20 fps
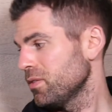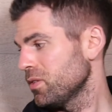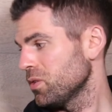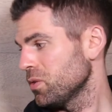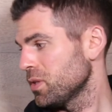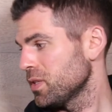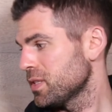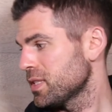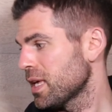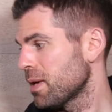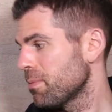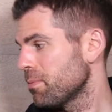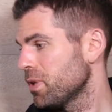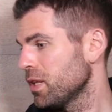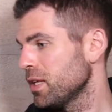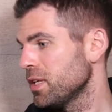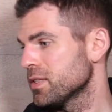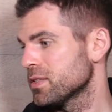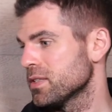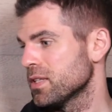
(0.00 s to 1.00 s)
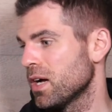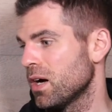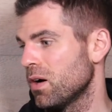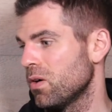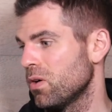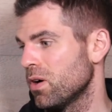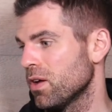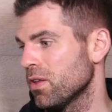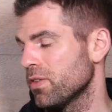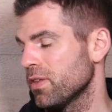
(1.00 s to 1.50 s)
So the sample is
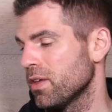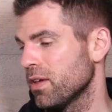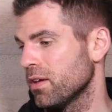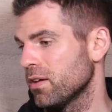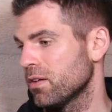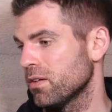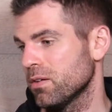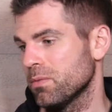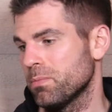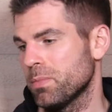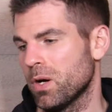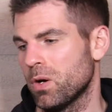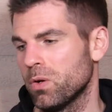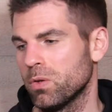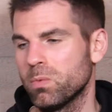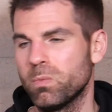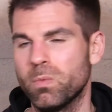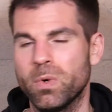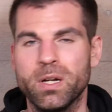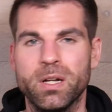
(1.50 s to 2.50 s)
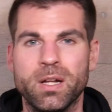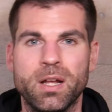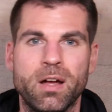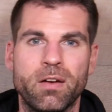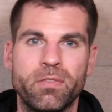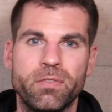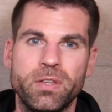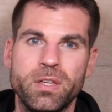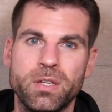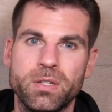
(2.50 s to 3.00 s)
now, I think, about
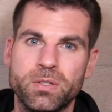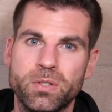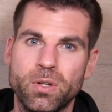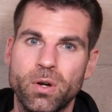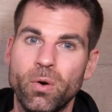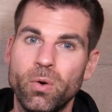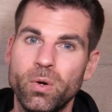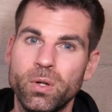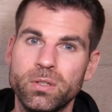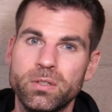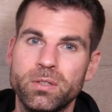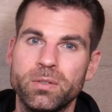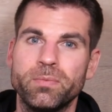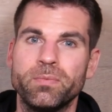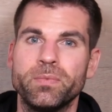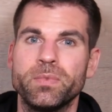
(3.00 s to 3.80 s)
1.5 years old.